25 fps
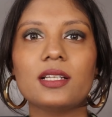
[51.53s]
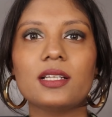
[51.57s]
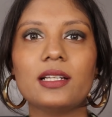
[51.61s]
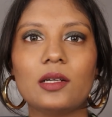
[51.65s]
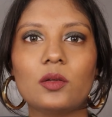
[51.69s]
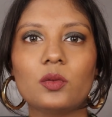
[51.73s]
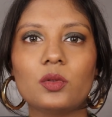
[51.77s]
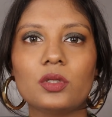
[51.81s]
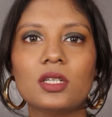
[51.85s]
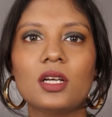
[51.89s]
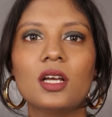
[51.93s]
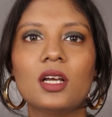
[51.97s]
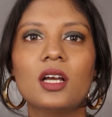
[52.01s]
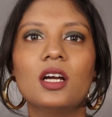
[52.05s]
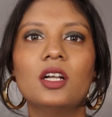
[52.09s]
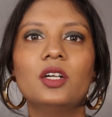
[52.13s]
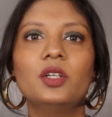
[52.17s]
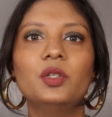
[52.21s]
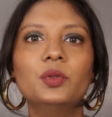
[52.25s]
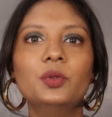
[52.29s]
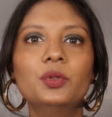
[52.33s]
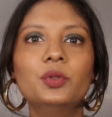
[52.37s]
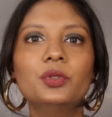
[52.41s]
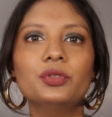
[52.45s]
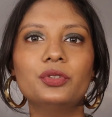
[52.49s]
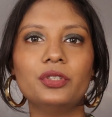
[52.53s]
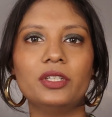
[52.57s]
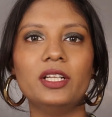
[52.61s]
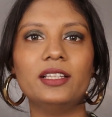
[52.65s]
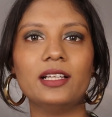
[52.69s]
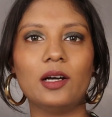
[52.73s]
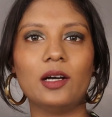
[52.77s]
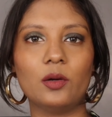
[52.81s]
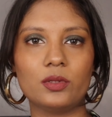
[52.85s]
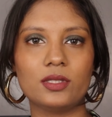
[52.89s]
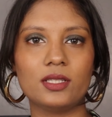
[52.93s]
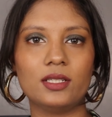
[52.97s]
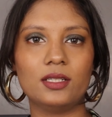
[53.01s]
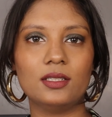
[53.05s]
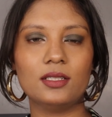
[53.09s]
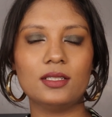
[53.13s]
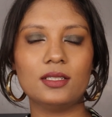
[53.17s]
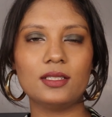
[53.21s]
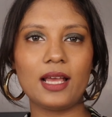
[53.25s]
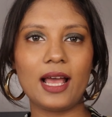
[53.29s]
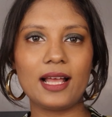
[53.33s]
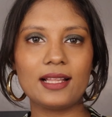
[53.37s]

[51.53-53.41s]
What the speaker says: around 2,000 to 3,000,